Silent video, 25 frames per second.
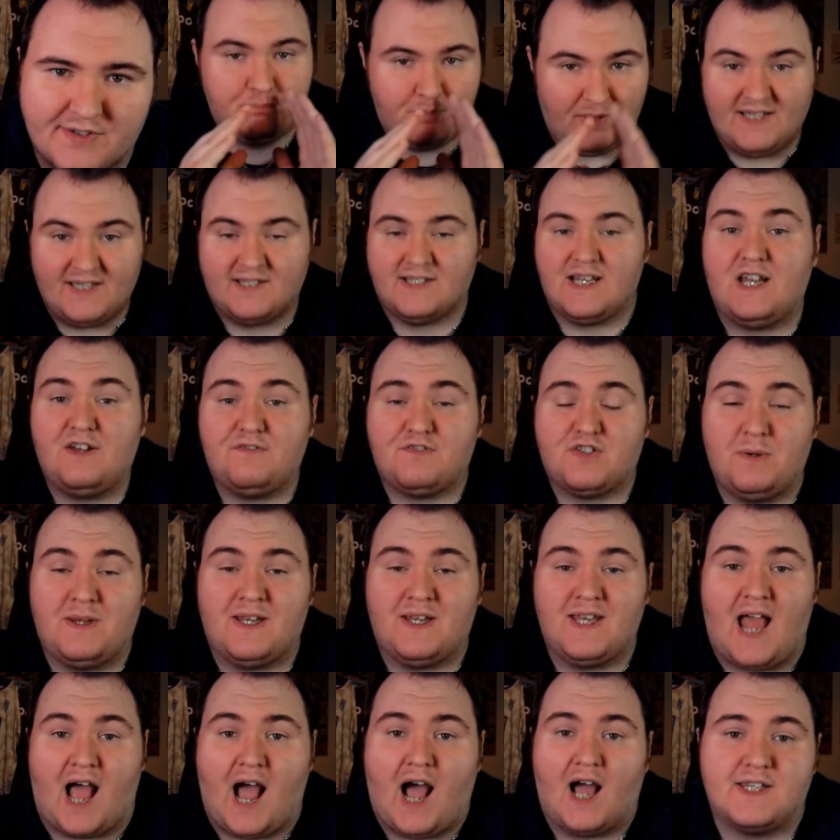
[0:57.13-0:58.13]
But instead of doing
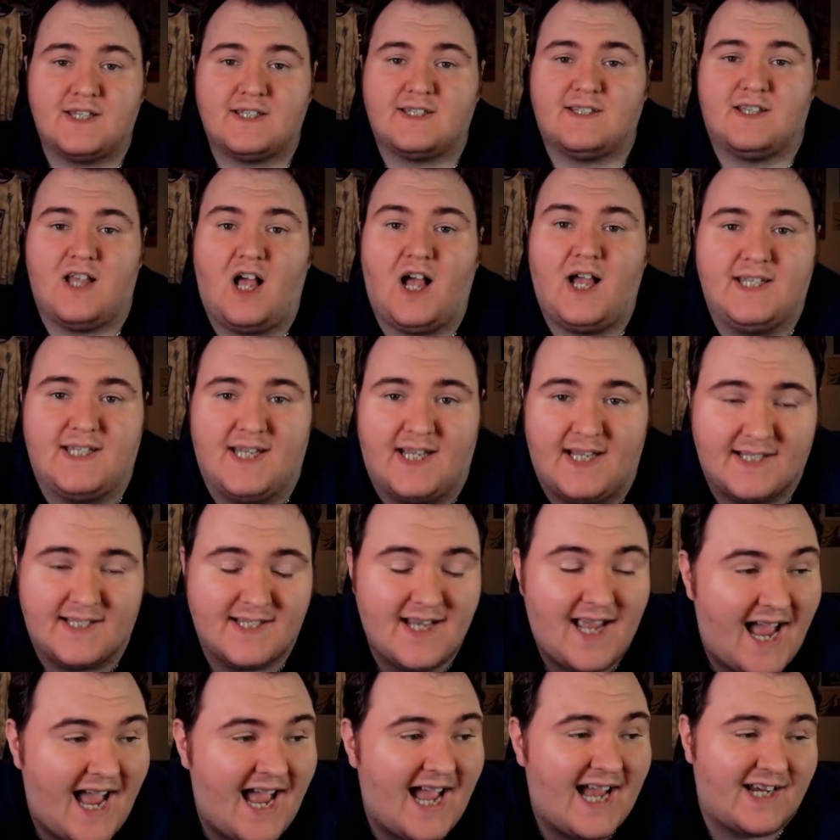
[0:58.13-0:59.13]
that, I decided,
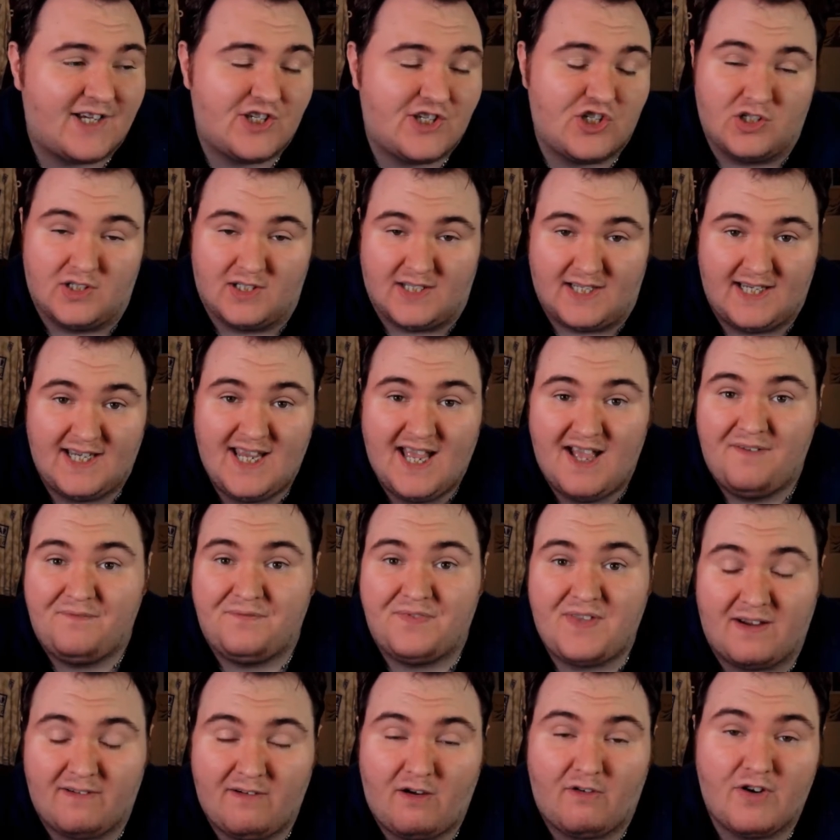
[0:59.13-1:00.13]
actually,
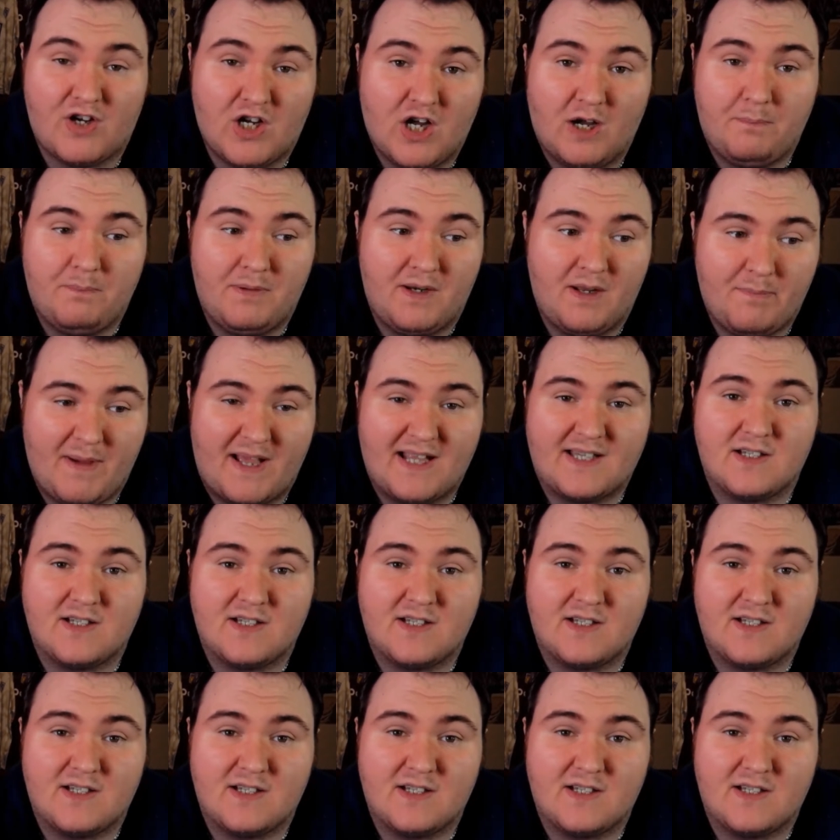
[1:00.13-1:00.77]
there are a couple of better